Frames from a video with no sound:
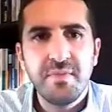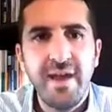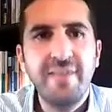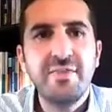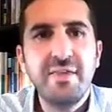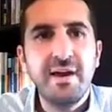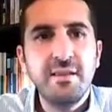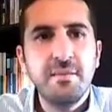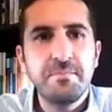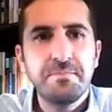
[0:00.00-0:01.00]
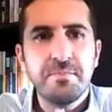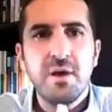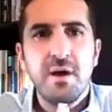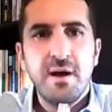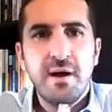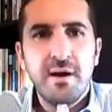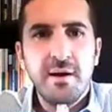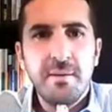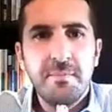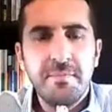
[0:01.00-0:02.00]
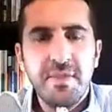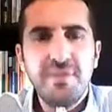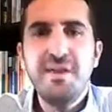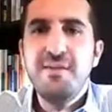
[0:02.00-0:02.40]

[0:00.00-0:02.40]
And then they